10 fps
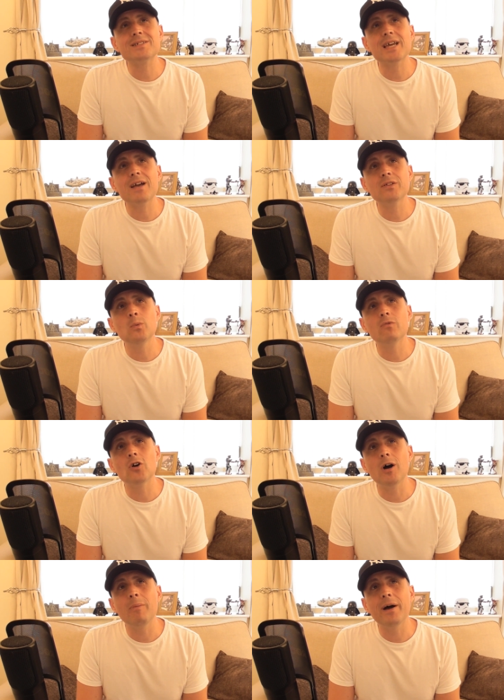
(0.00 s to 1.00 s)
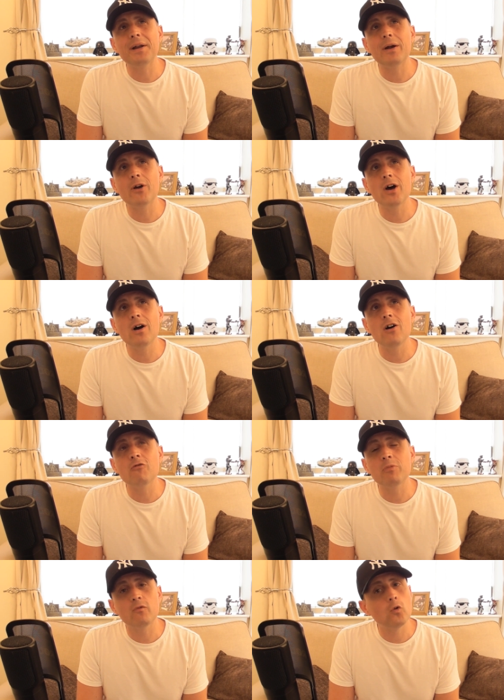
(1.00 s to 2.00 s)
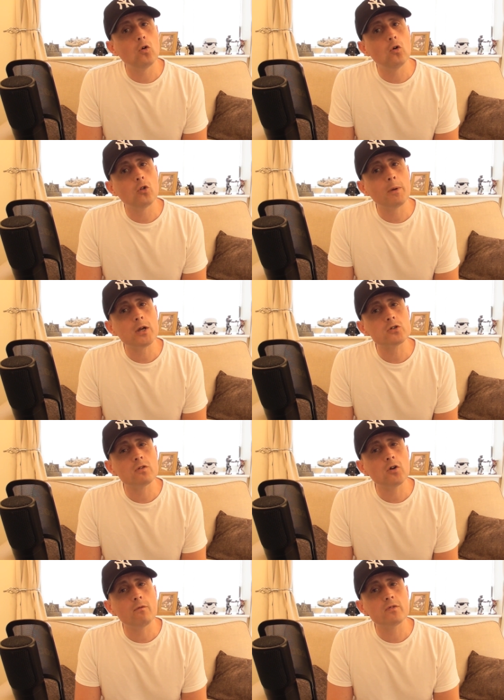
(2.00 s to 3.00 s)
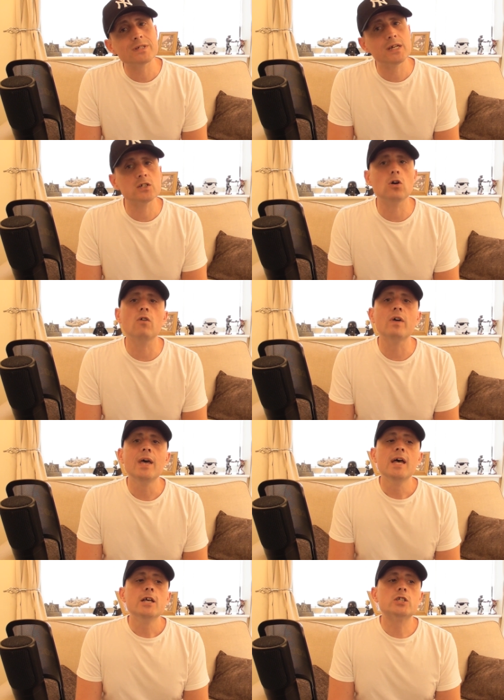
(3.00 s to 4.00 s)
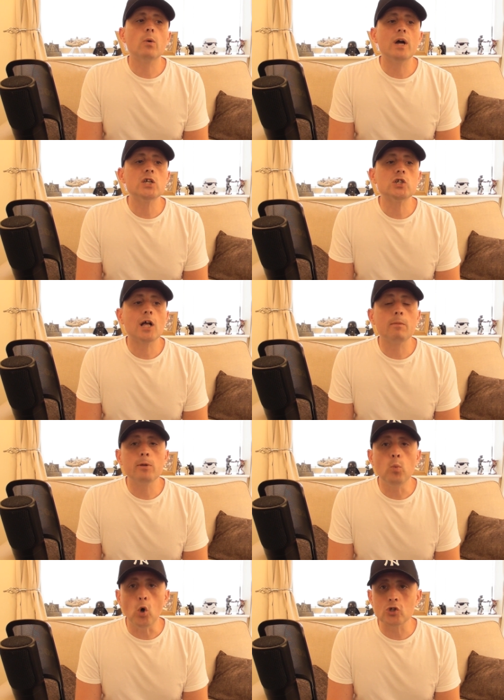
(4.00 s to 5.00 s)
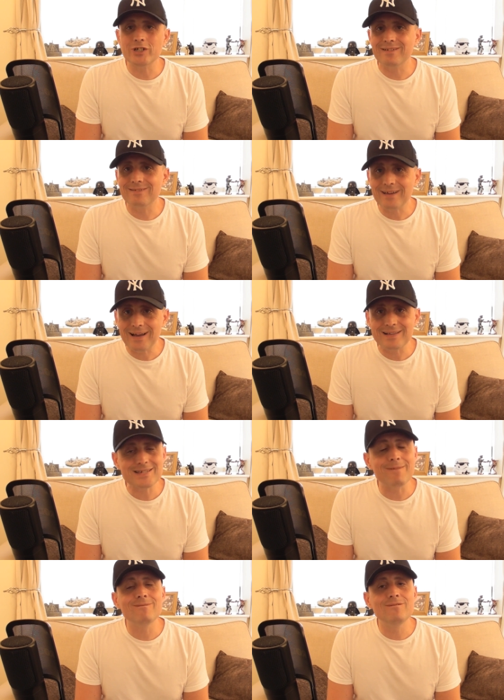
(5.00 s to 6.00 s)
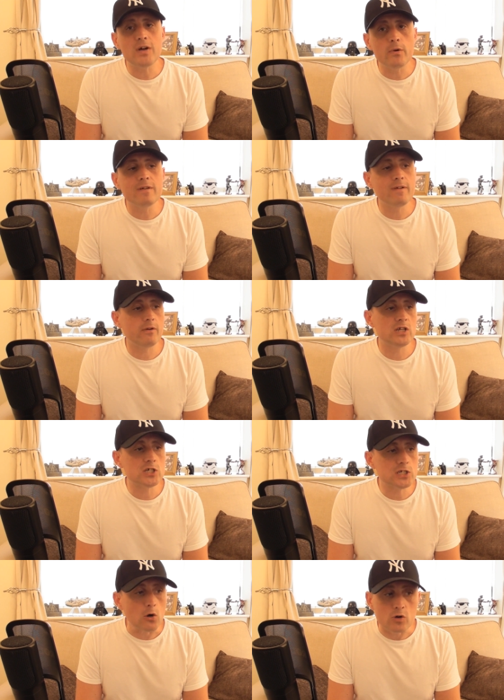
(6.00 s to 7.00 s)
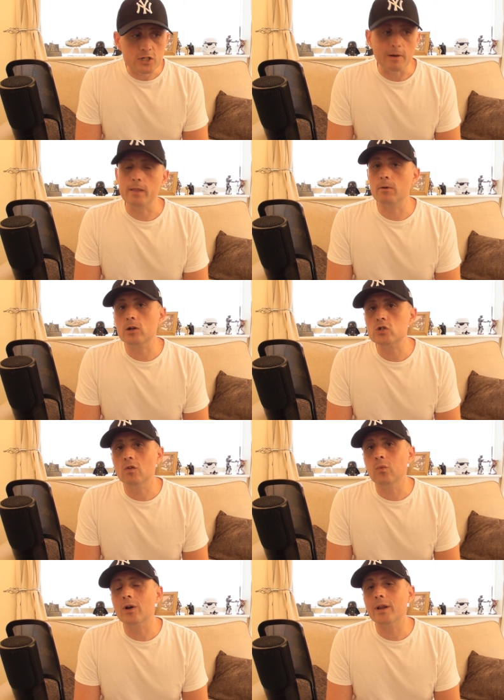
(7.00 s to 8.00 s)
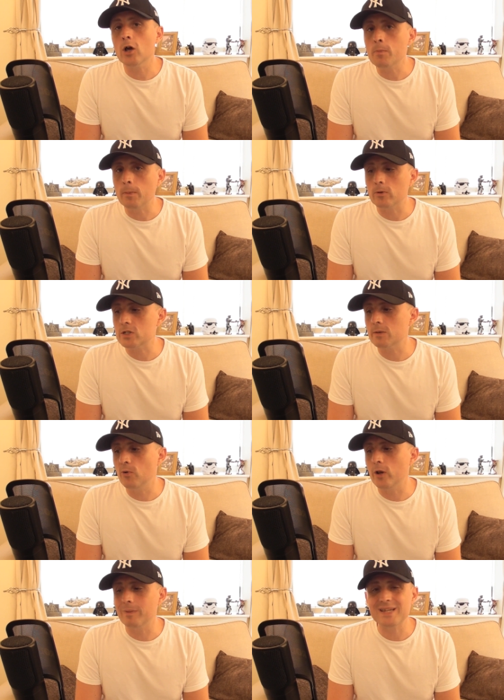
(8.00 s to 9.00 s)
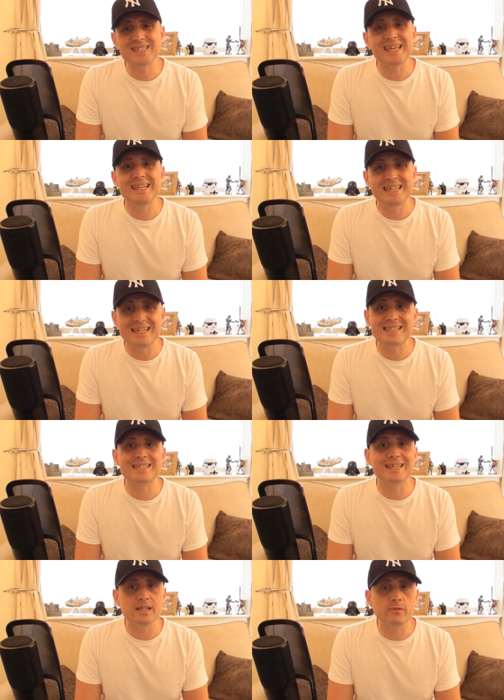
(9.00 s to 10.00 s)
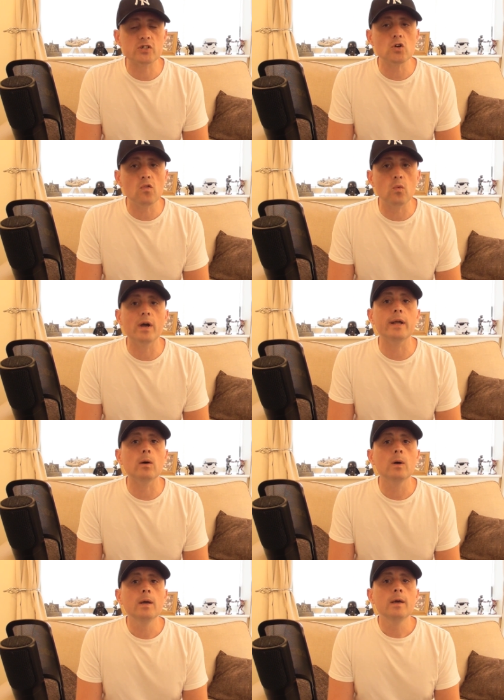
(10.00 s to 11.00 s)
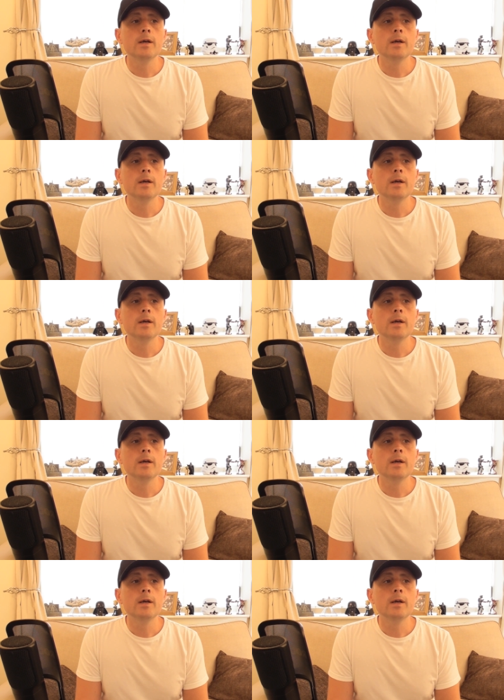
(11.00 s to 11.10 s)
As I say, I think we've got about an hour and a half before the Microsoft conference kicks off, so I shall be watching that. I'm very, very stoked about the Microsoft one, and I hope I'm not disappointed, because they need to deliver software now.